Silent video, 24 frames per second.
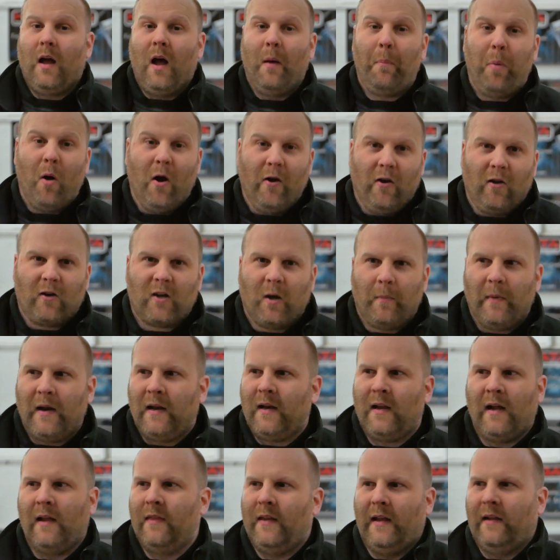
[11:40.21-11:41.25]
a part not coming
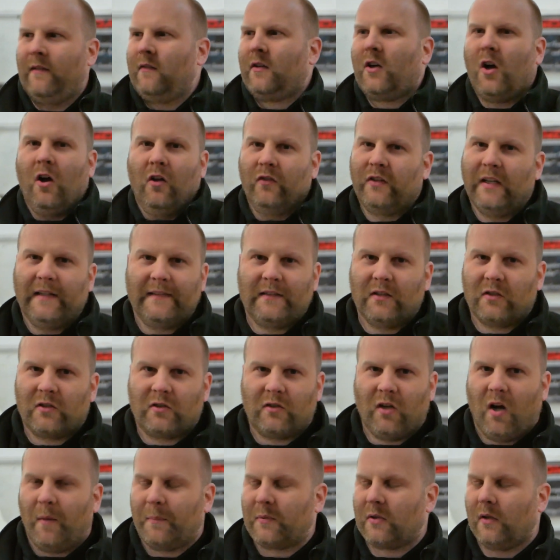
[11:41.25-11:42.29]
in and then content just
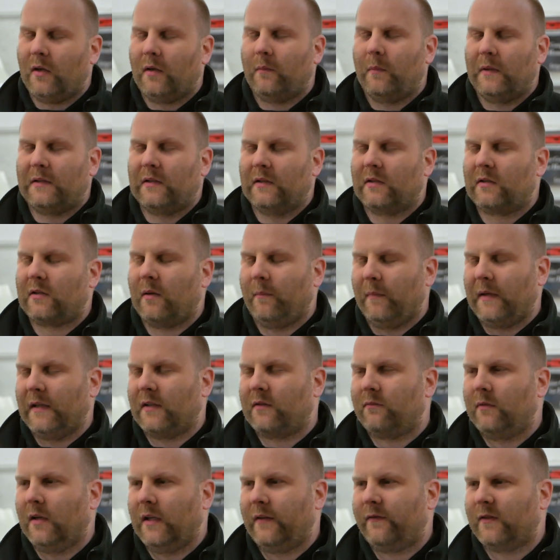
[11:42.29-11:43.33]
stops on it, which is something
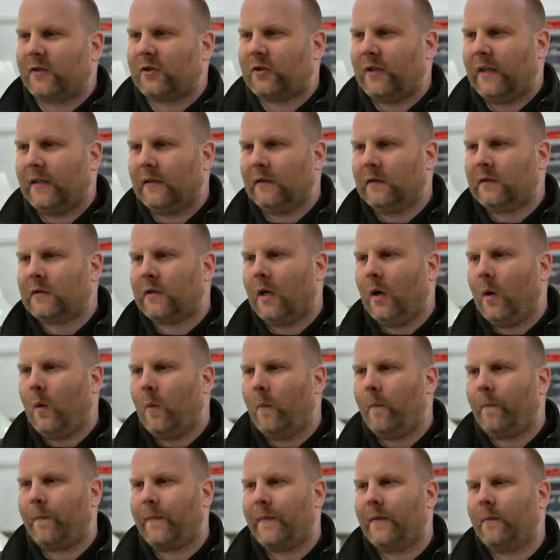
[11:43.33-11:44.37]
that's really frustrating.
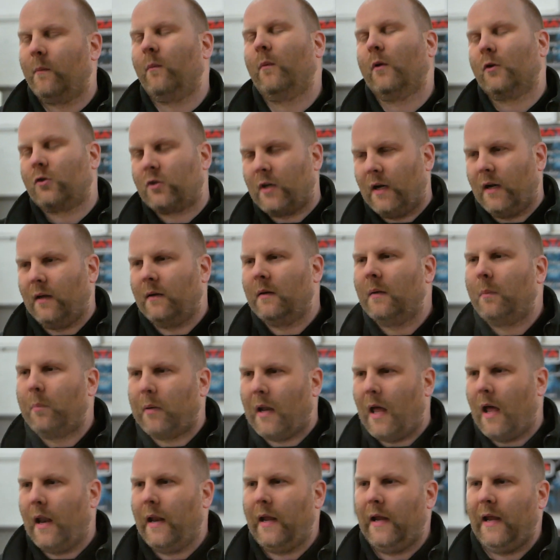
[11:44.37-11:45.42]
So we're trying to
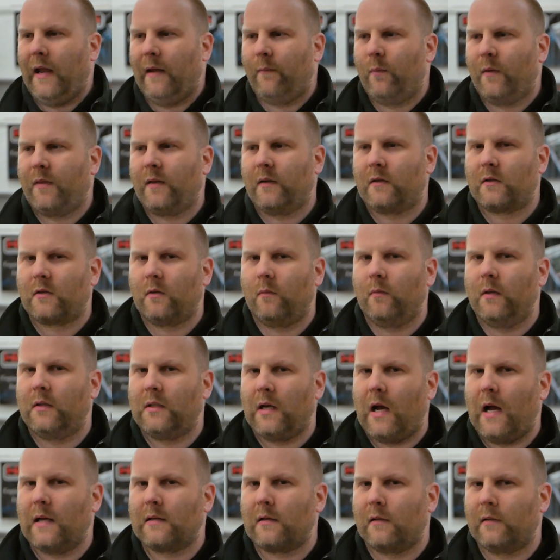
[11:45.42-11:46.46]
plan ahead with it. So the
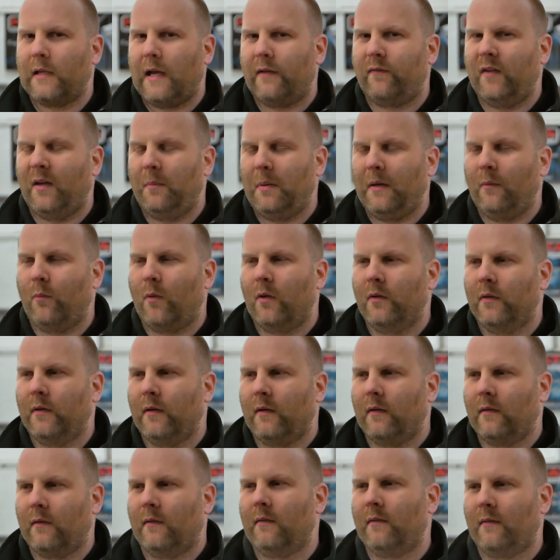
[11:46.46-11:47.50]
Jazz will definitely be one
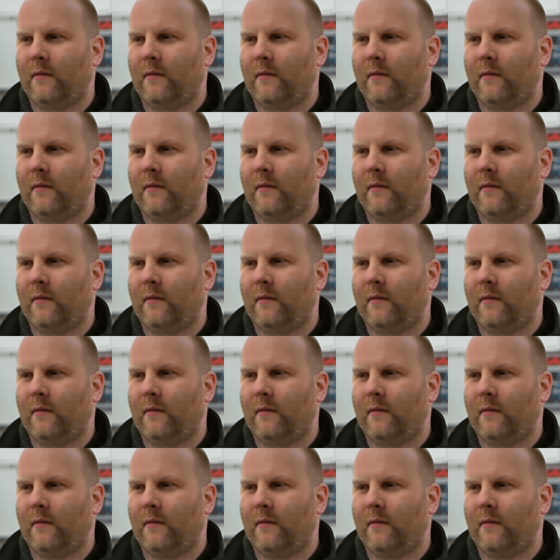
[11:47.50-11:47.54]
to